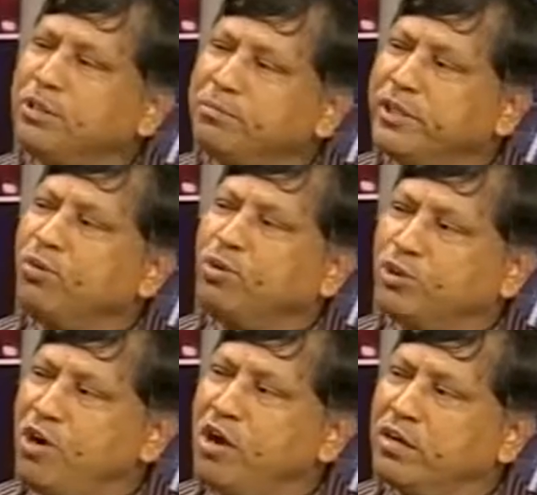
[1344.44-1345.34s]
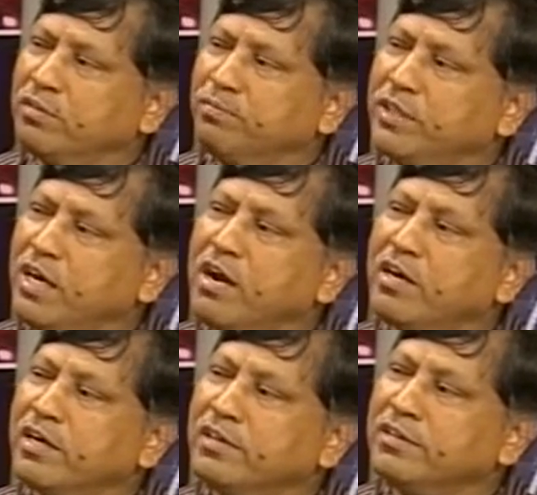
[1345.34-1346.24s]
something goes wrong with the
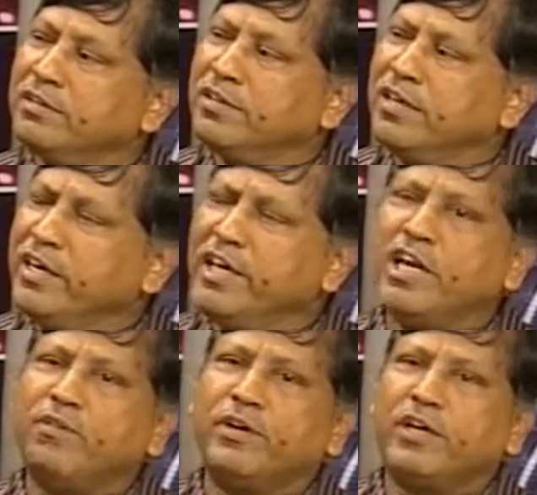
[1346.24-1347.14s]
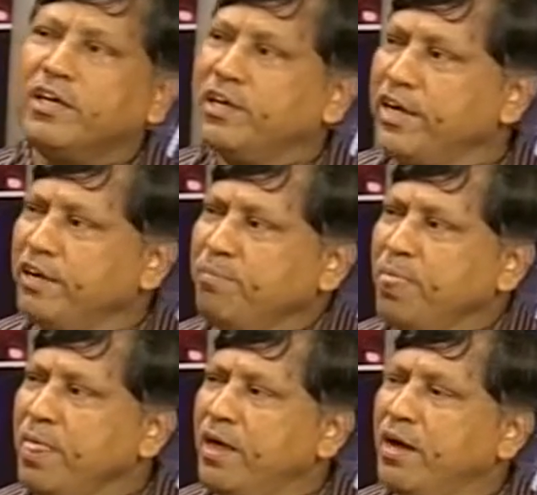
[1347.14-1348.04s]
content, inadvertently,
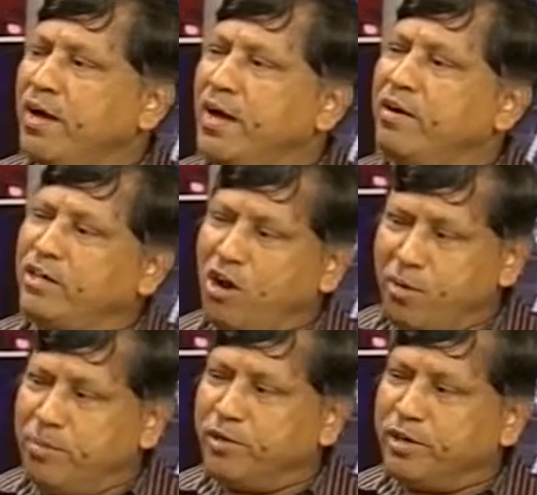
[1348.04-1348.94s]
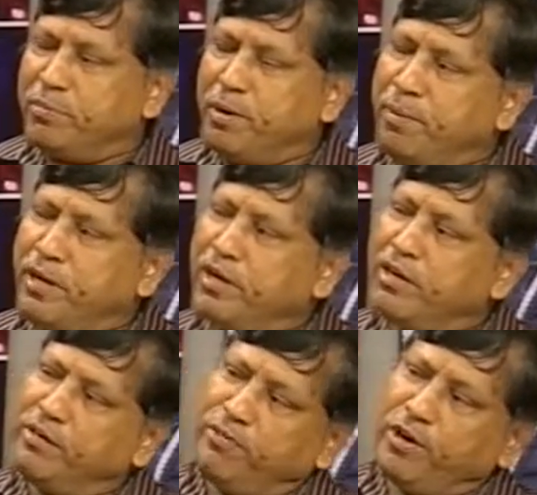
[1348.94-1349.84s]
I'll talk about it maybe in
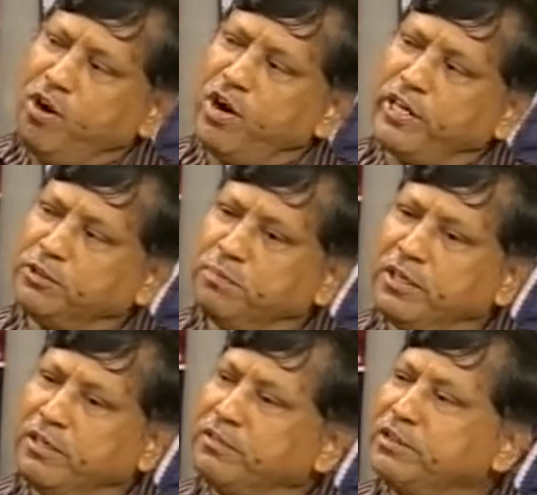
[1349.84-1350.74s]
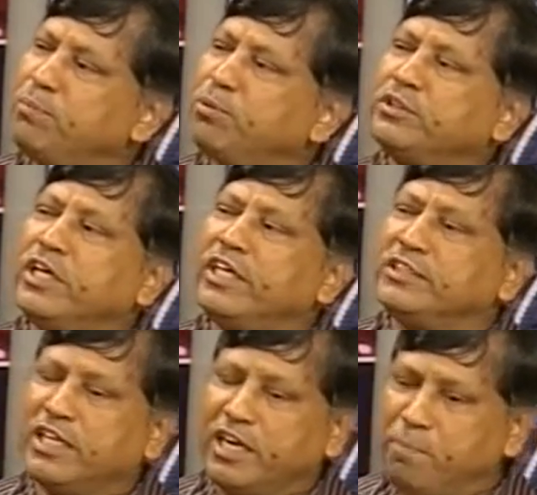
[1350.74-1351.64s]
a different context, but suppose there
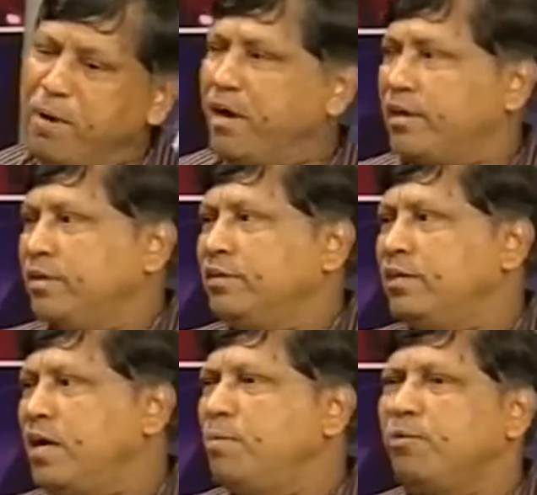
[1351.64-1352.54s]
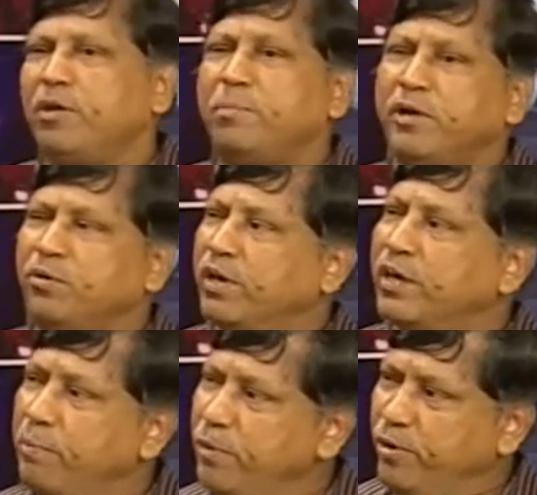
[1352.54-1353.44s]
is a remark about a
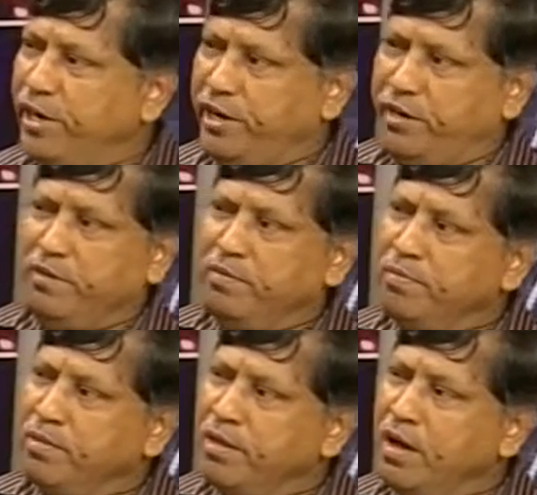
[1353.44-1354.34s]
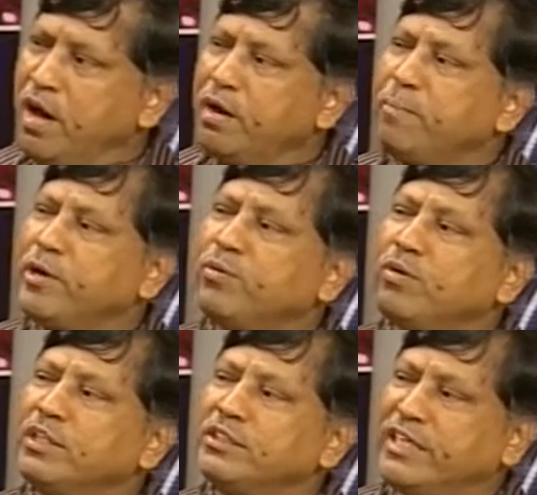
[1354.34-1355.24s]
particular community or a
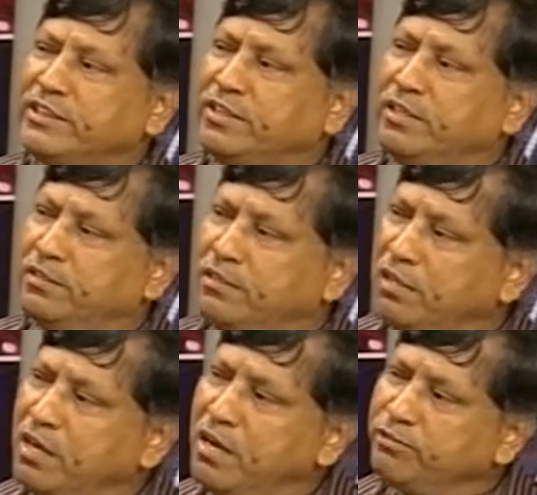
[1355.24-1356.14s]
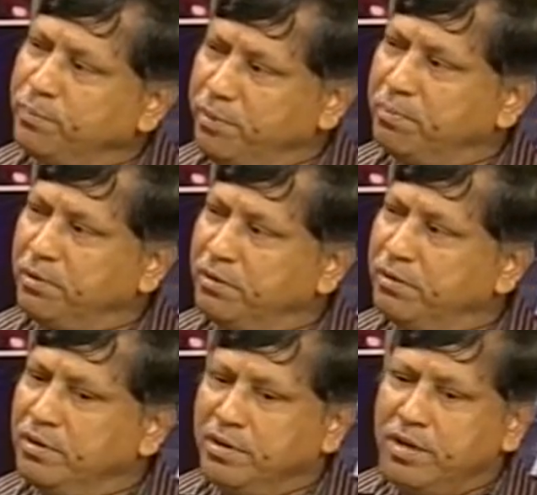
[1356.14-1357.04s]
particular section of the people,
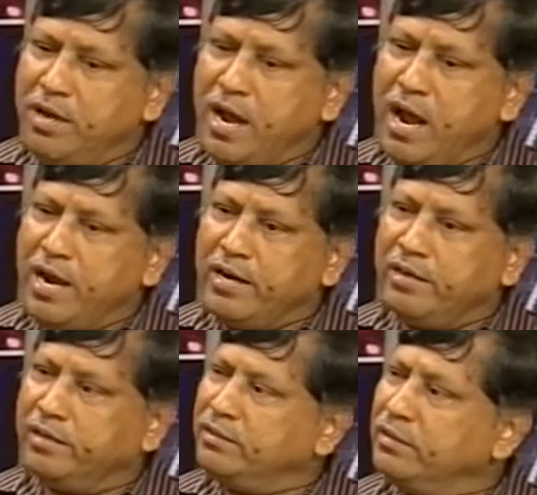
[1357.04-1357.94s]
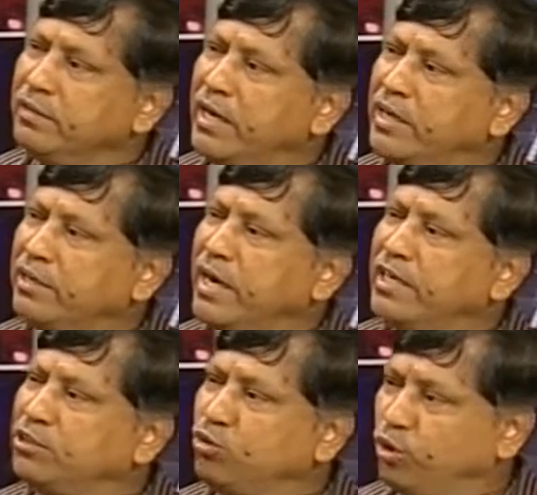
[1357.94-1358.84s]
and that
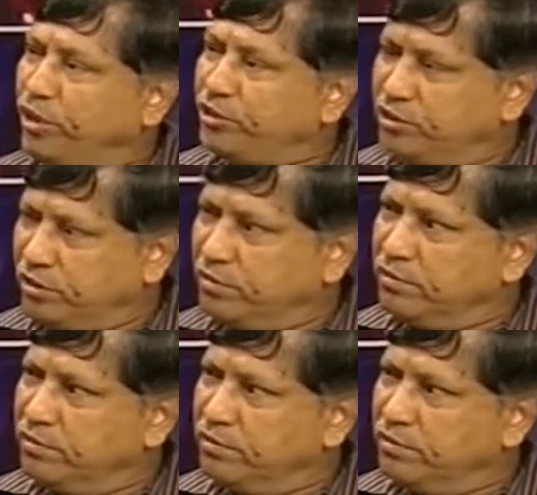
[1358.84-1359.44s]
gets noticed.